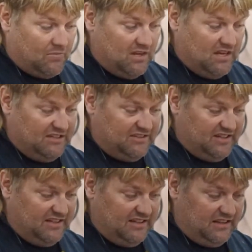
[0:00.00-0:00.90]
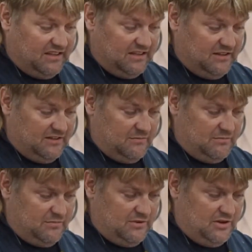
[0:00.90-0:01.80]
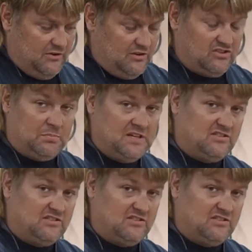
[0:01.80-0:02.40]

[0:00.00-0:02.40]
Is it the speed